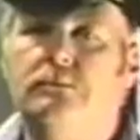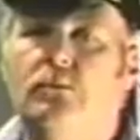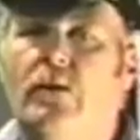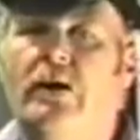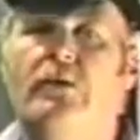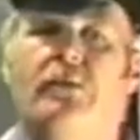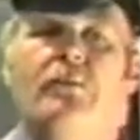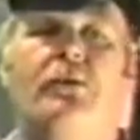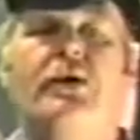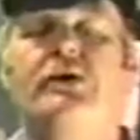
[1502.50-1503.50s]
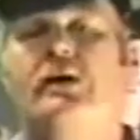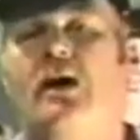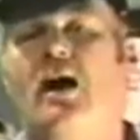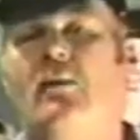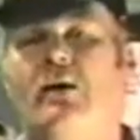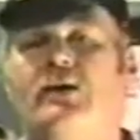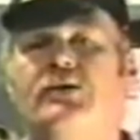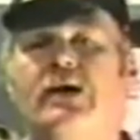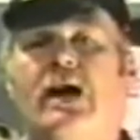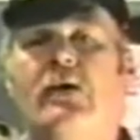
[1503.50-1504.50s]
with putting your converters
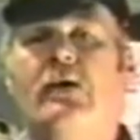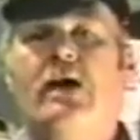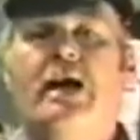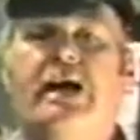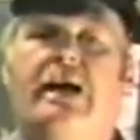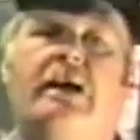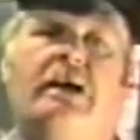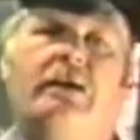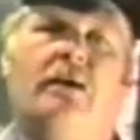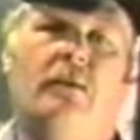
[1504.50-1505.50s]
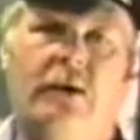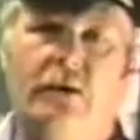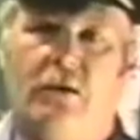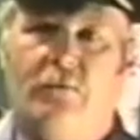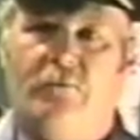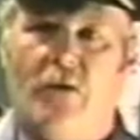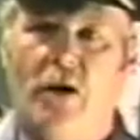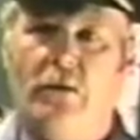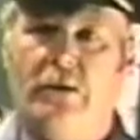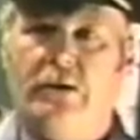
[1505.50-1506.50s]
together, eh, in the, in the
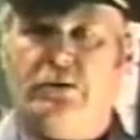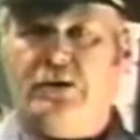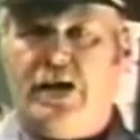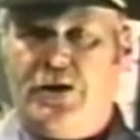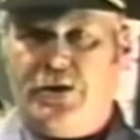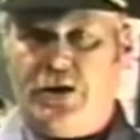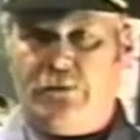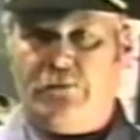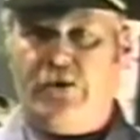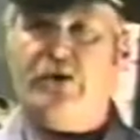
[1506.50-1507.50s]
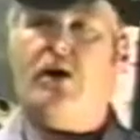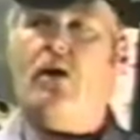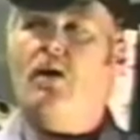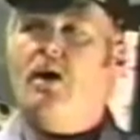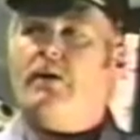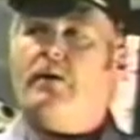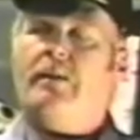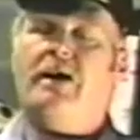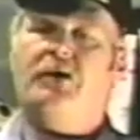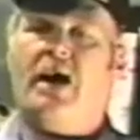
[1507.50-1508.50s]
following, at the ending of the video, there'll
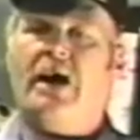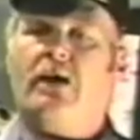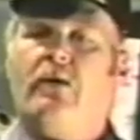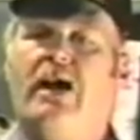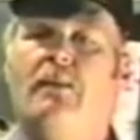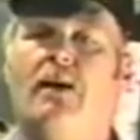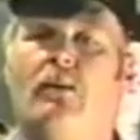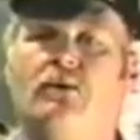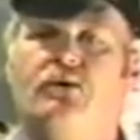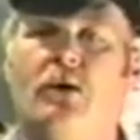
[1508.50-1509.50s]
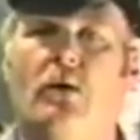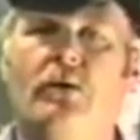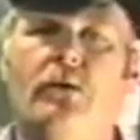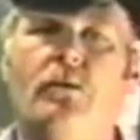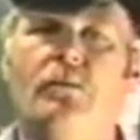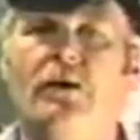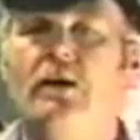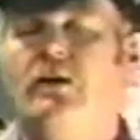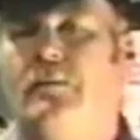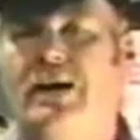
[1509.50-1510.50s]
be a diagram that will show you
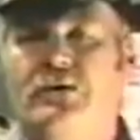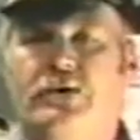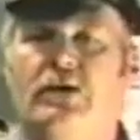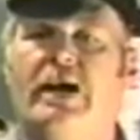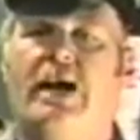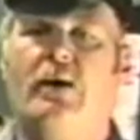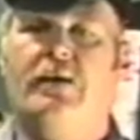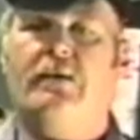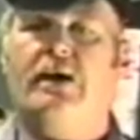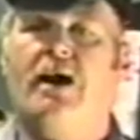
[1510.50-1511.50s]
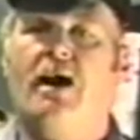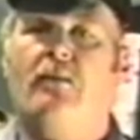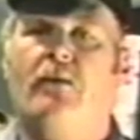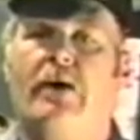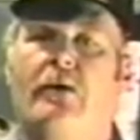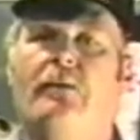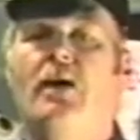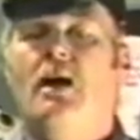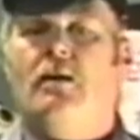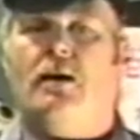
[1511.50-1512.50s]
the basic layout of your carburetor.
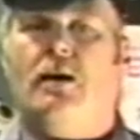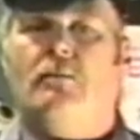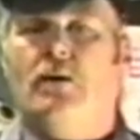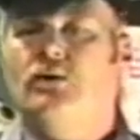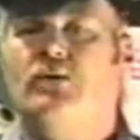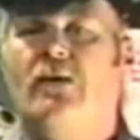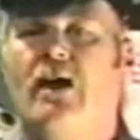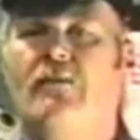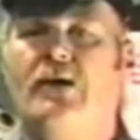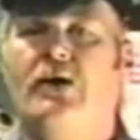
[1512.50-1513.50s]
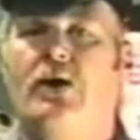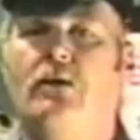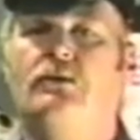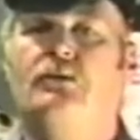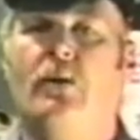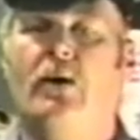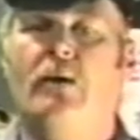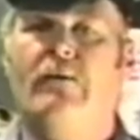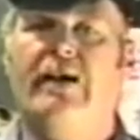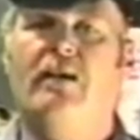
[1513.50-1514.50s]
Uh, most of our videos, were
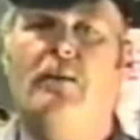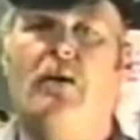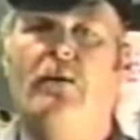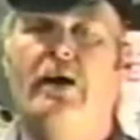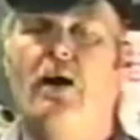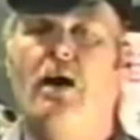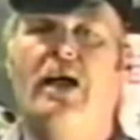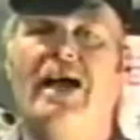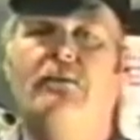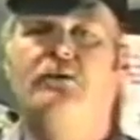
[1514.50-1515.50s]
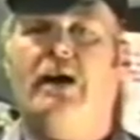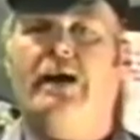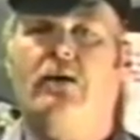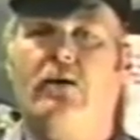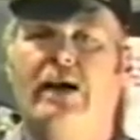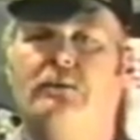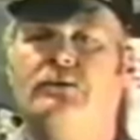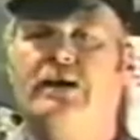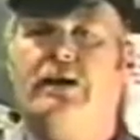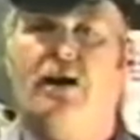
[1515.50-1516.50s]
available, they all have diagrams
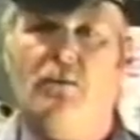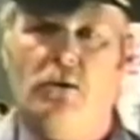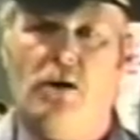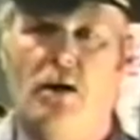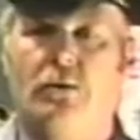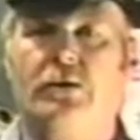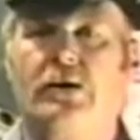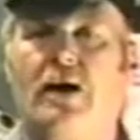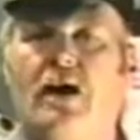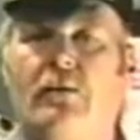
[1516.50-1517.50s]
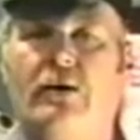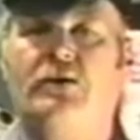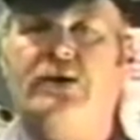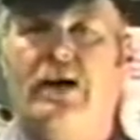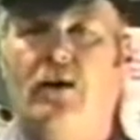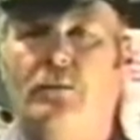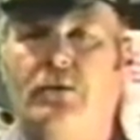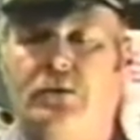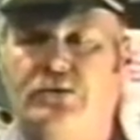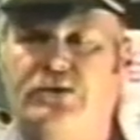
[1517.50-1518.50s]
that come along with the carburetors to help you
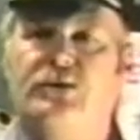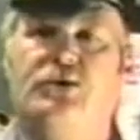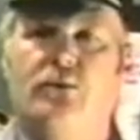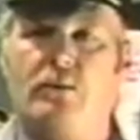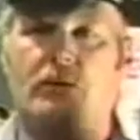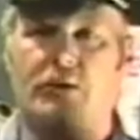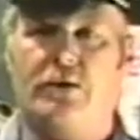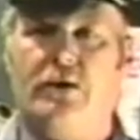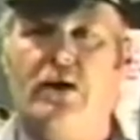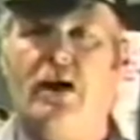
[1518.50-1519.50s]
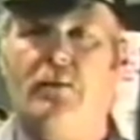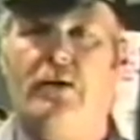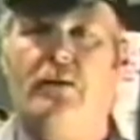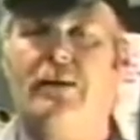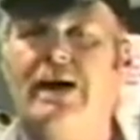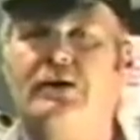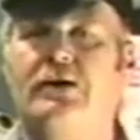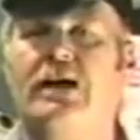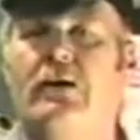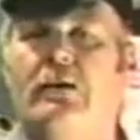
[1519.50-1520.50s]
and assist you in putting your carburetor back
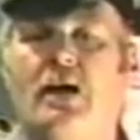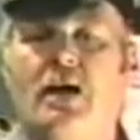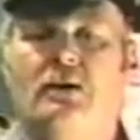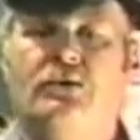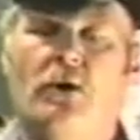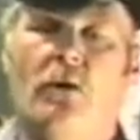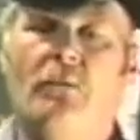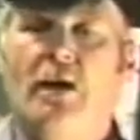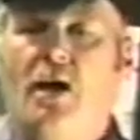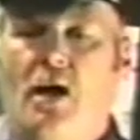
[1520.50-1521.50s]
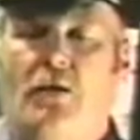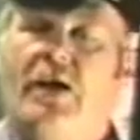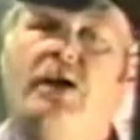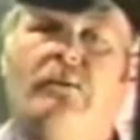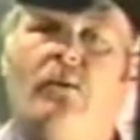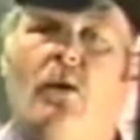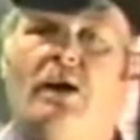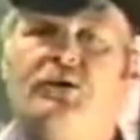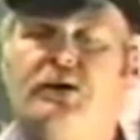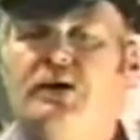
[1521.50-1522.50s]
together. So, thank you for
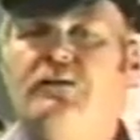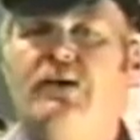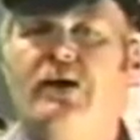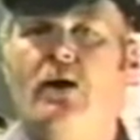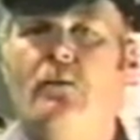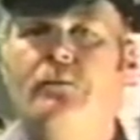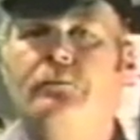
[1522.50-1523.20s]
watching this video,